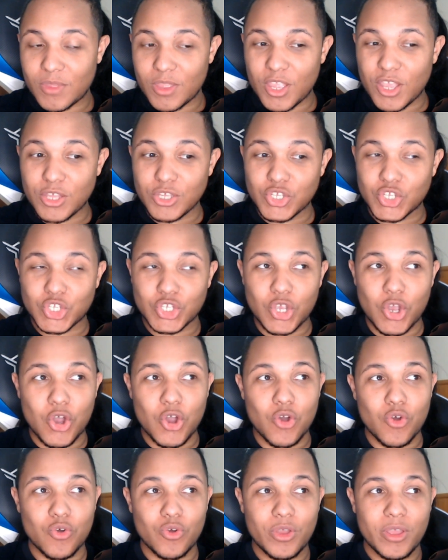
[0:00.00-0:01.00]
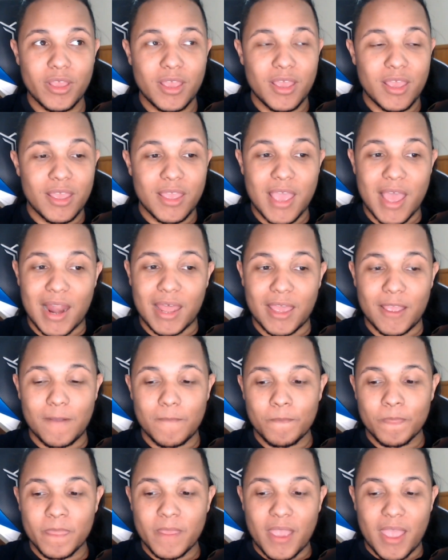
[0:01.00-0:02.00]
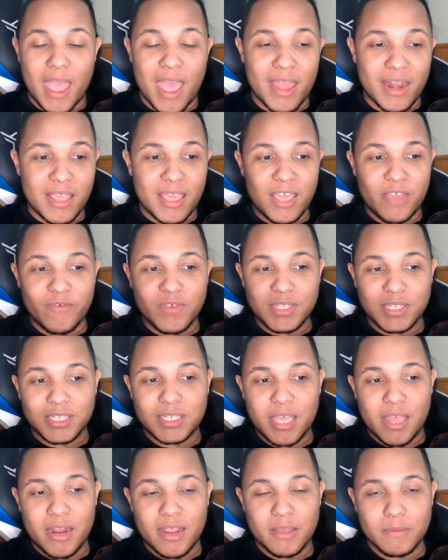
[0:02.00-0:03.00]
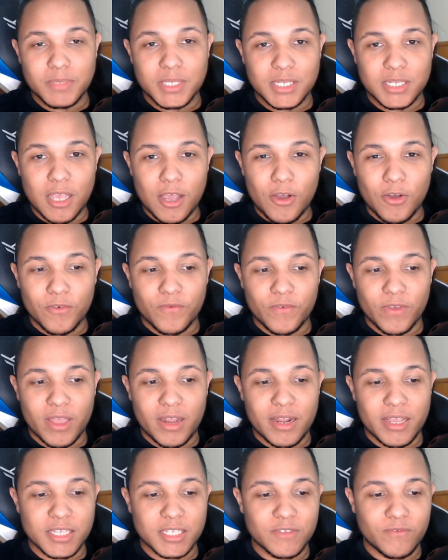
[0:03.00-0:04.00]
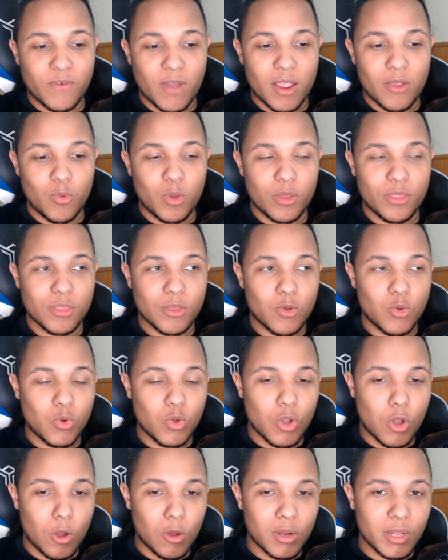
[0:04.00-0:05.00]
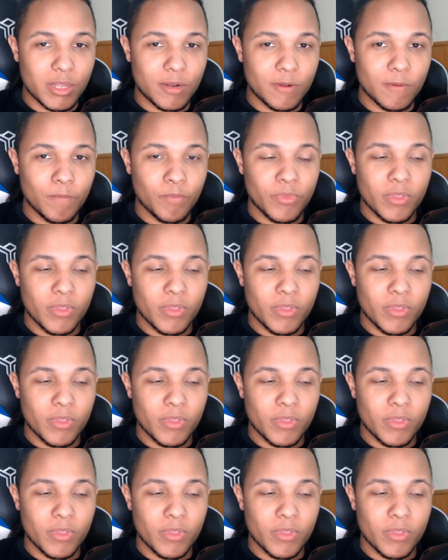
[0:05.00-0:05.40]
So, yeah, like, and he even said it himself in his fight with Kukulin.